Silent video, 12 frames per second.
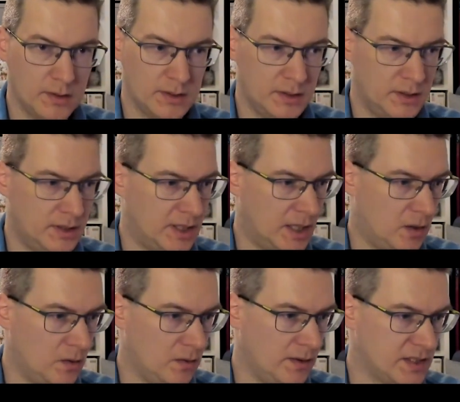
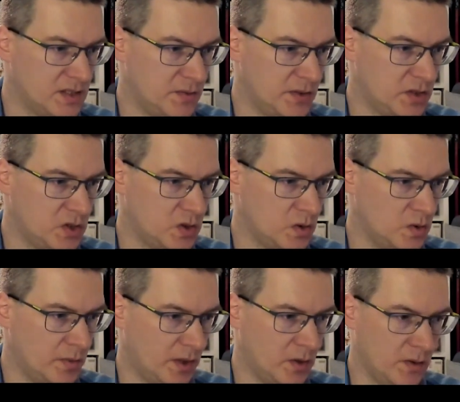Now let's switch to
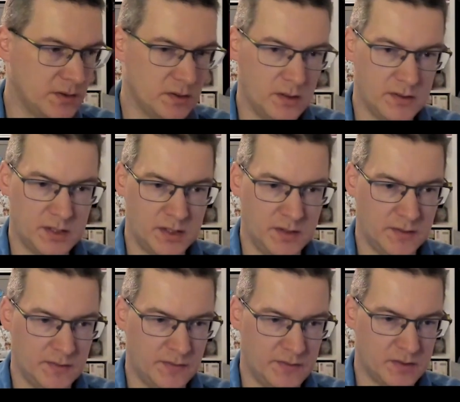my console and see
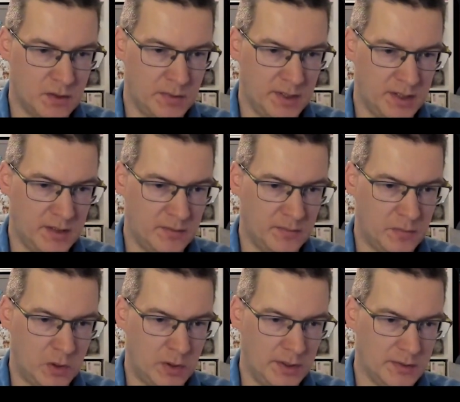if it's already
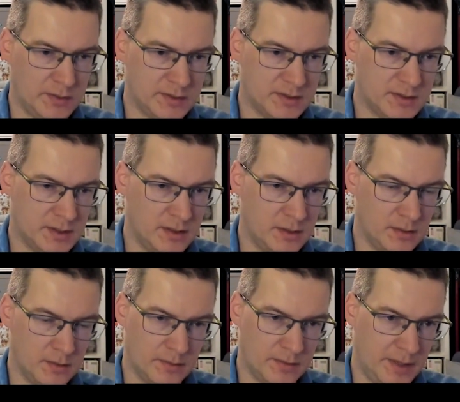deployed or it's
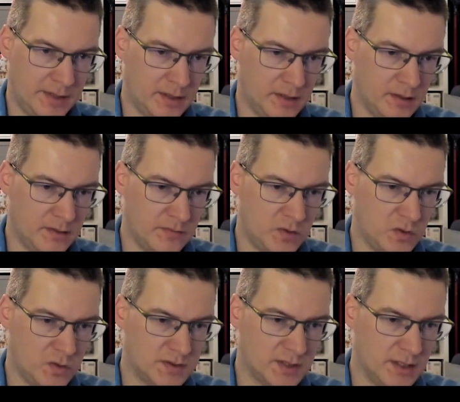still taking a few
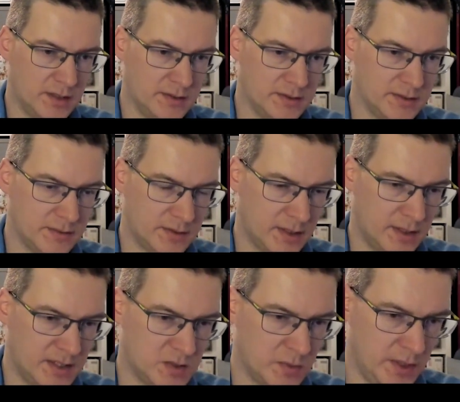seconds. Then
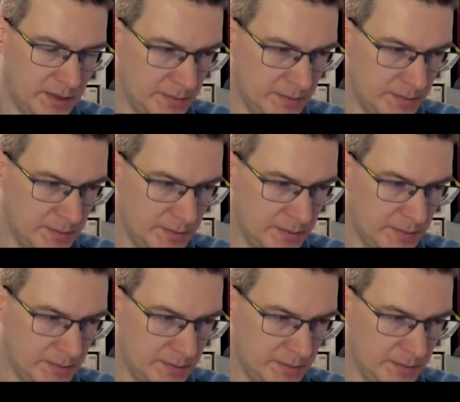let's wait